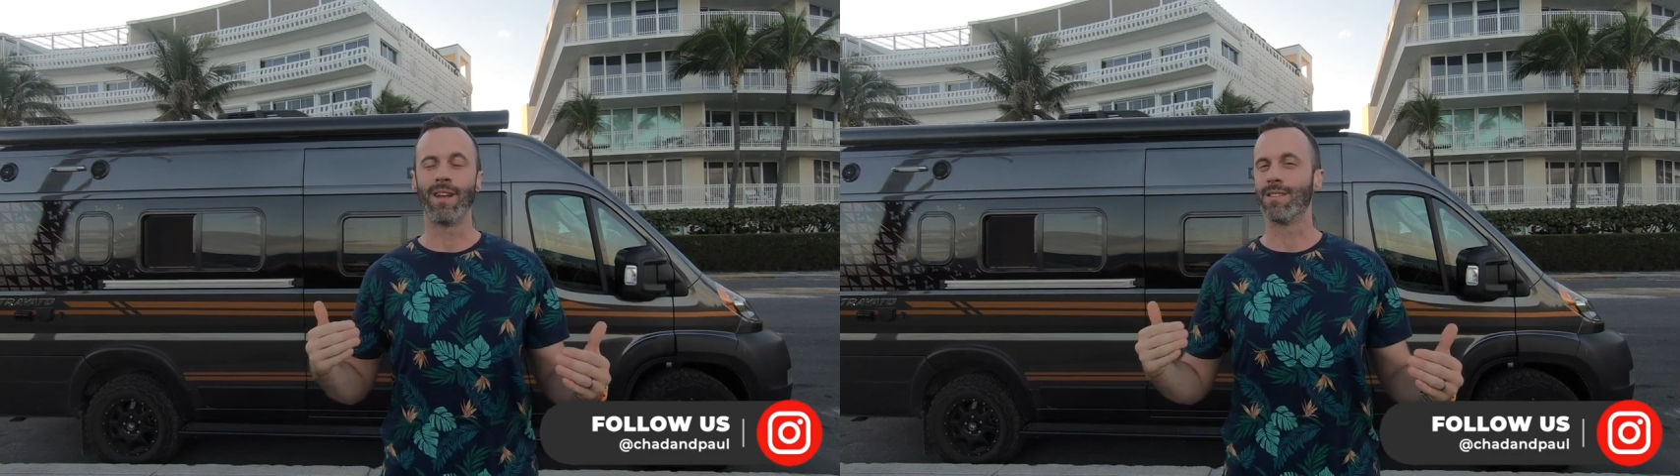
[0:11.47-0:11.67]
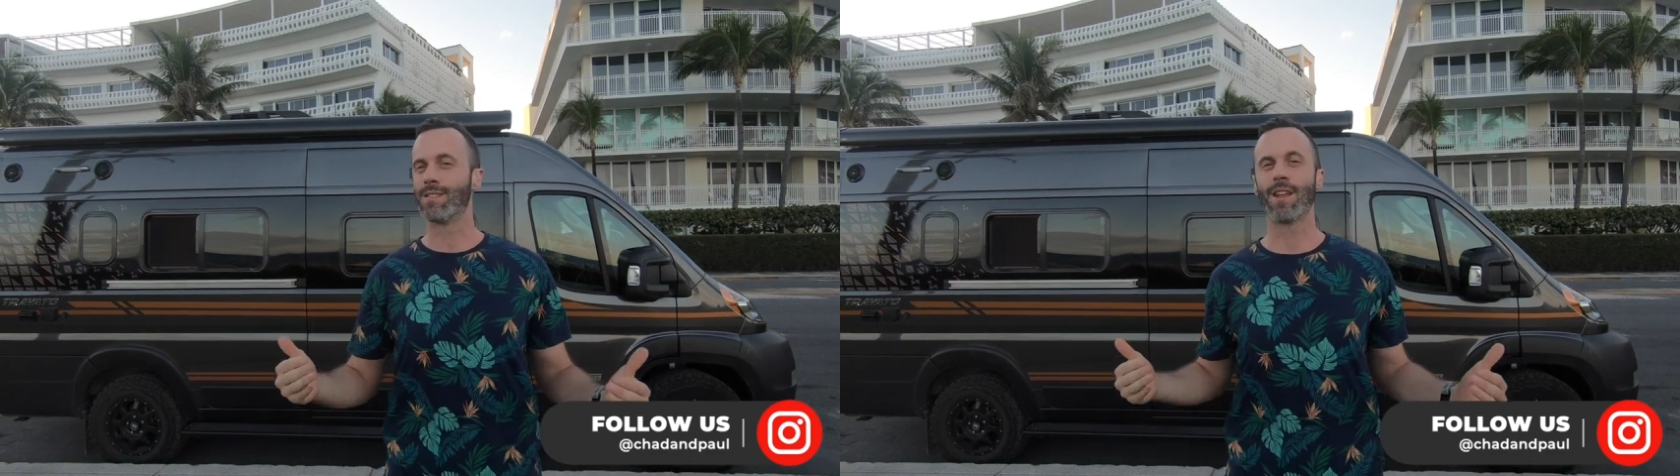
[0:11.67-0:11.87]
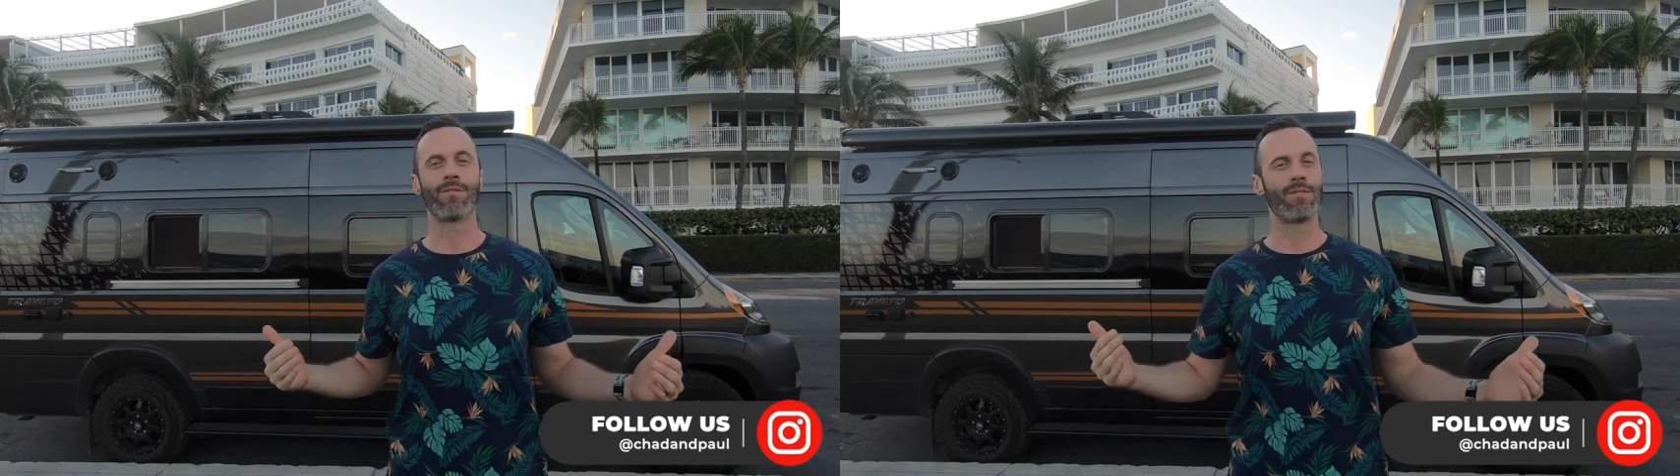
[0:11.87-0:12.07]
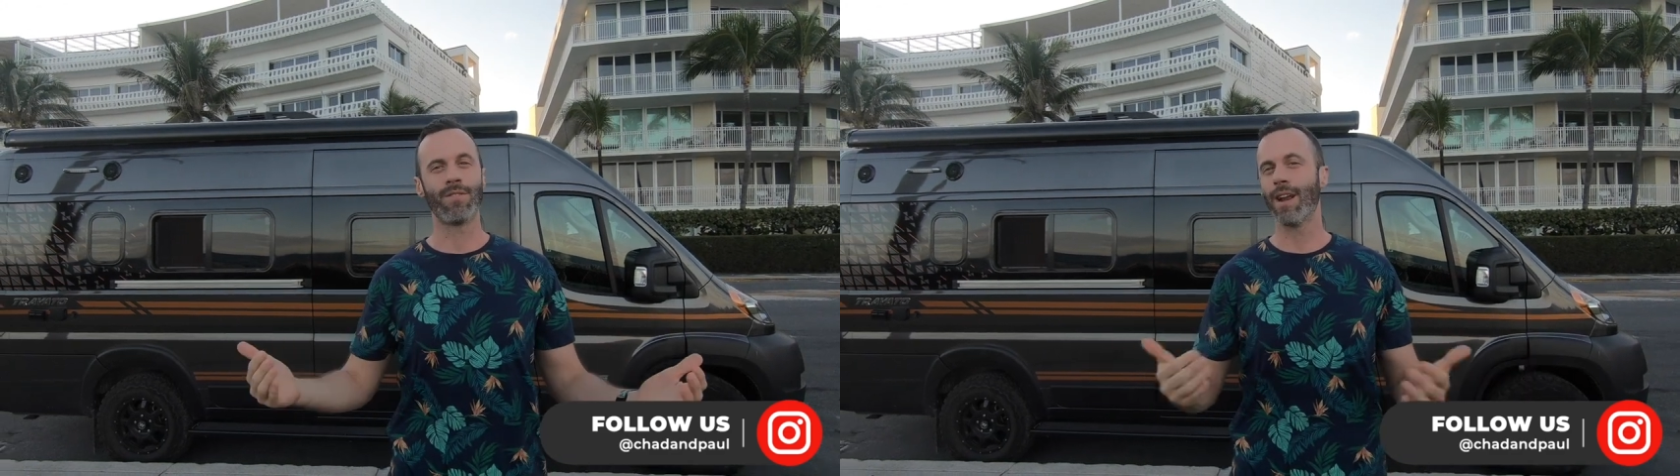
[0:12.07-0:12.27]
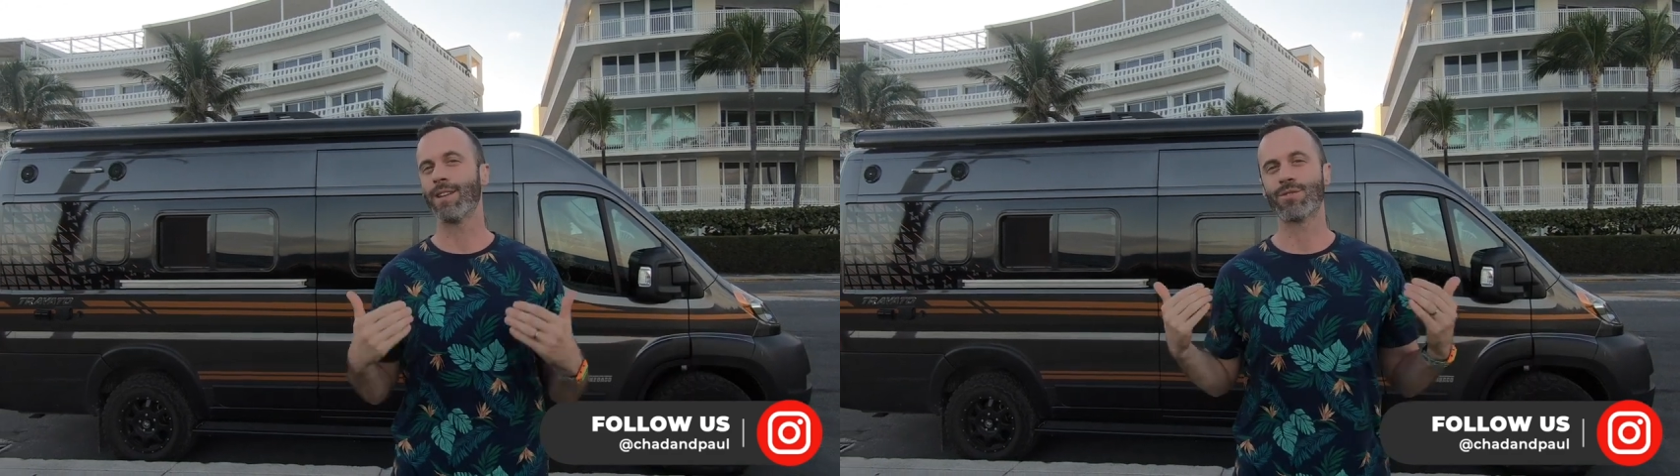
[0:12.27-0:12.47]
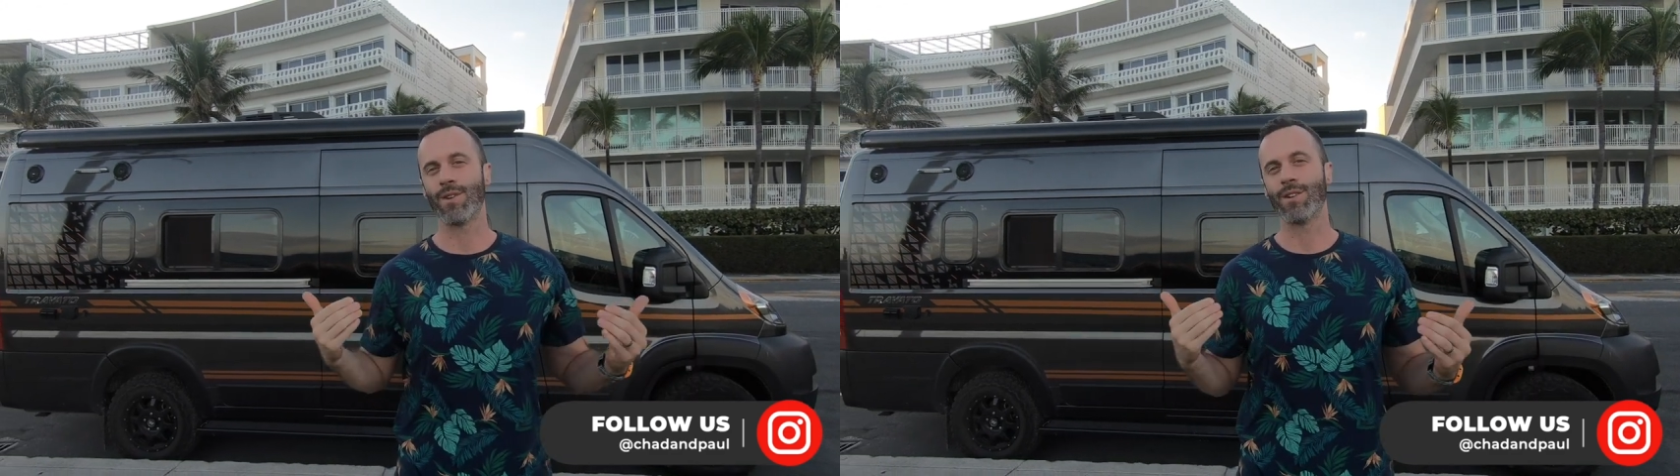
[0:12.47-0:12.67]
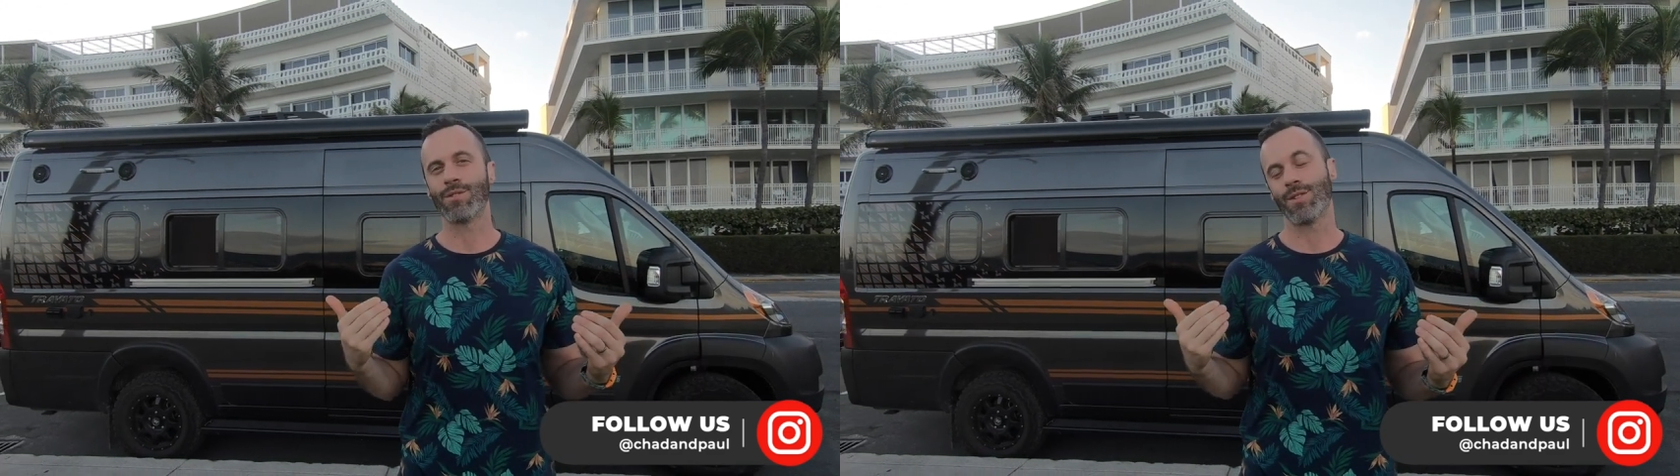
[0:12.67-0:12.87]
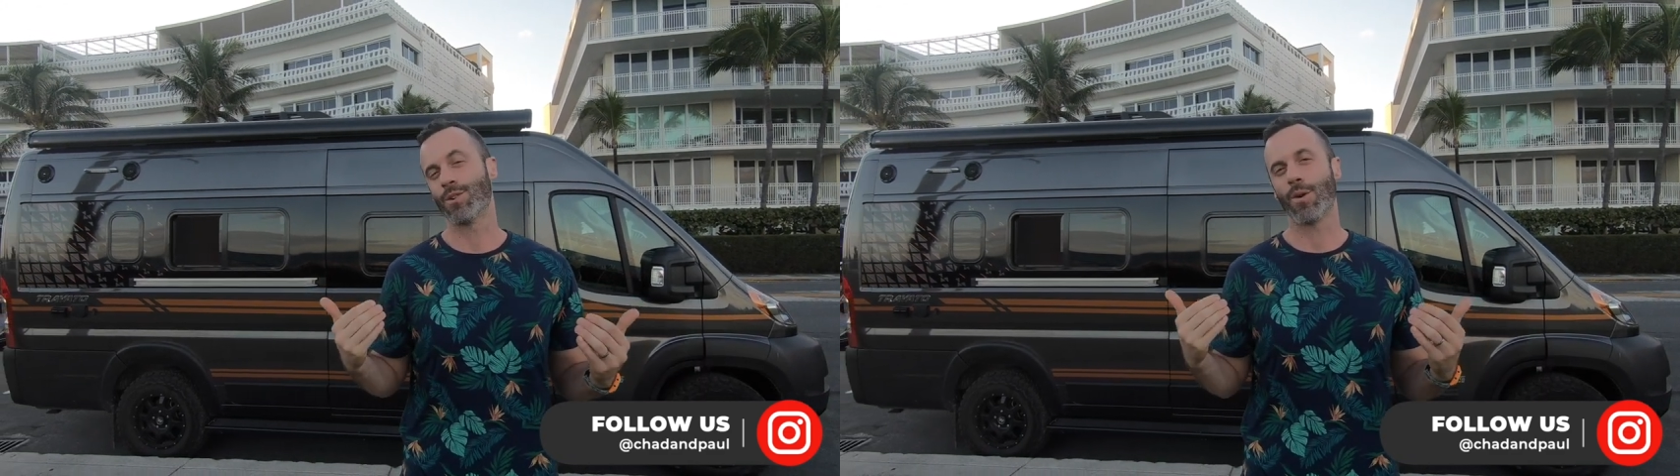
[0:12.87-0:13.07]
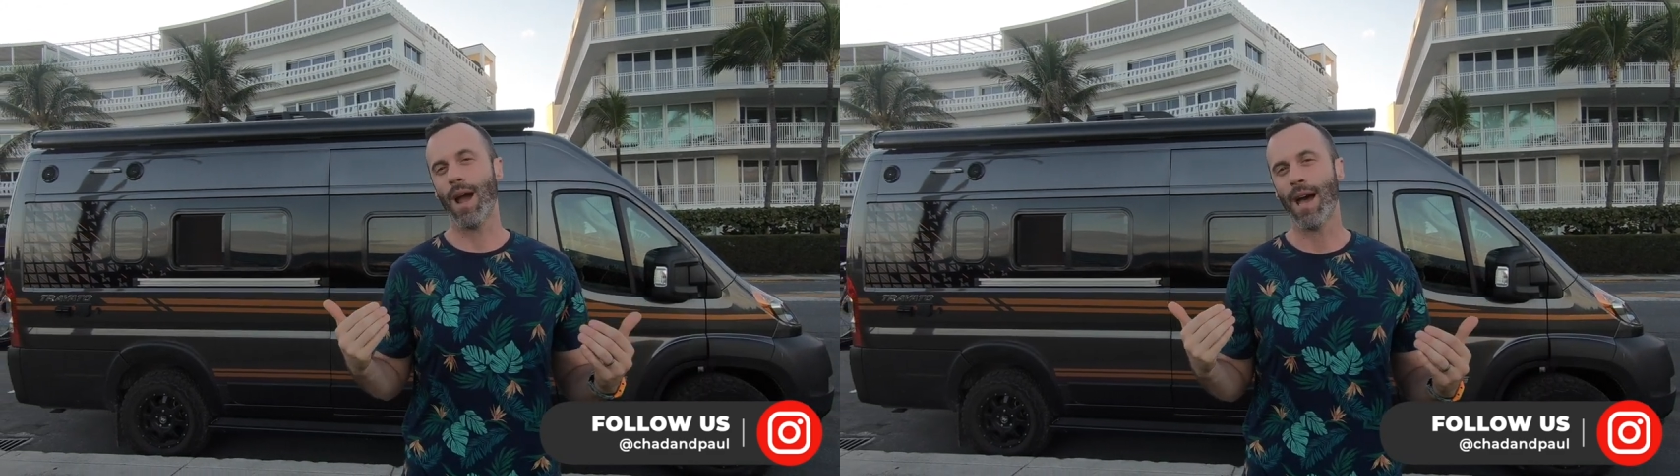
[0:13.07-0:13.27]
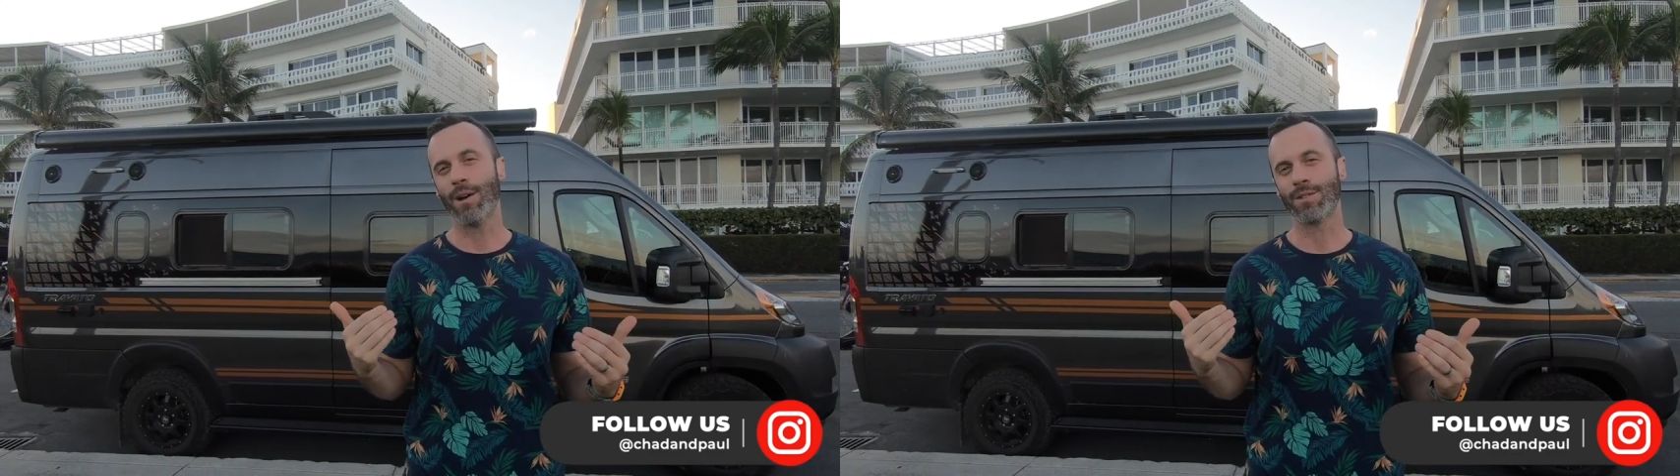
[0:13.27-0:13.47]
instead of inviting strangers into our
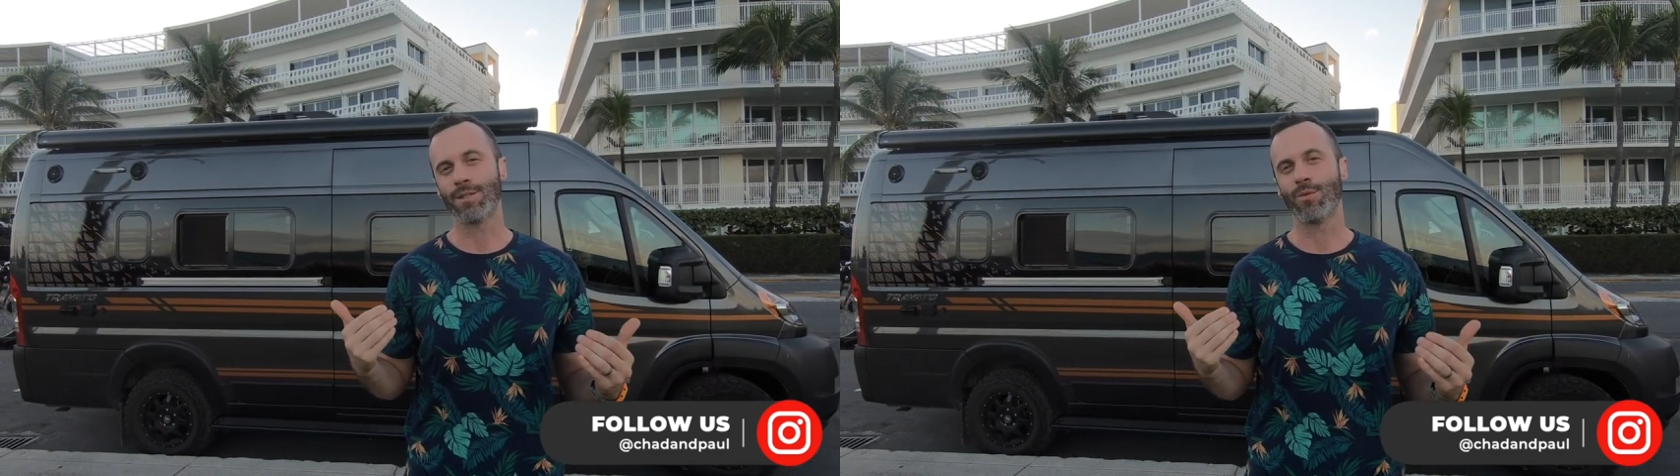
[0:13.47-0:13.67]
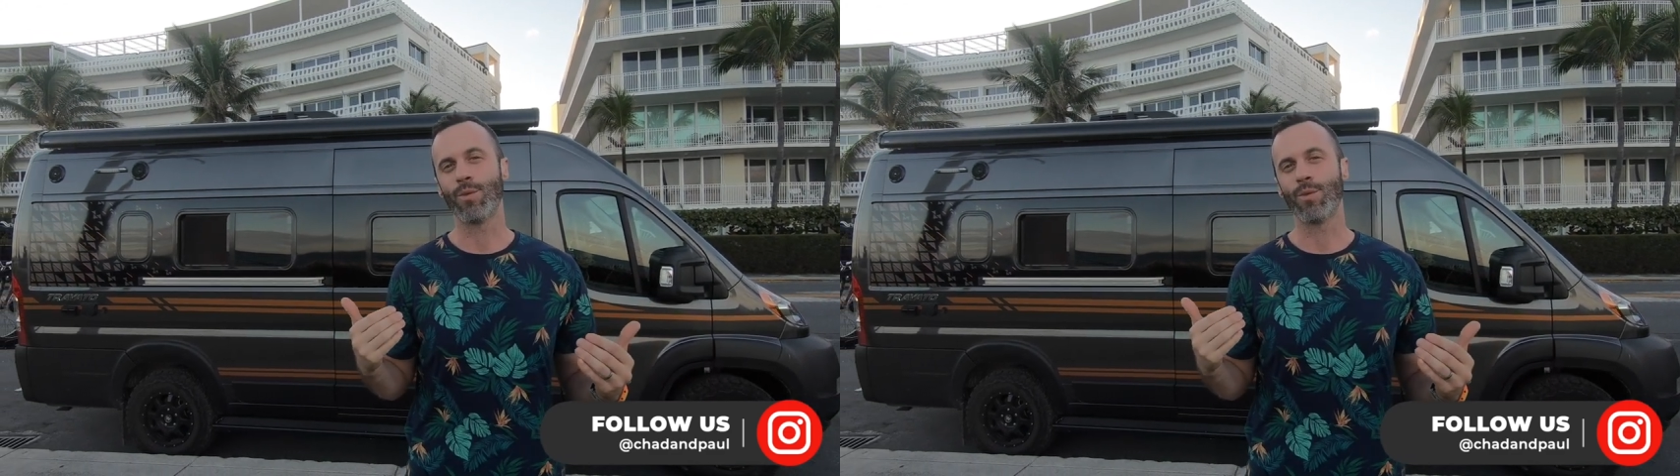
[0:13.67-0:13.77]
house,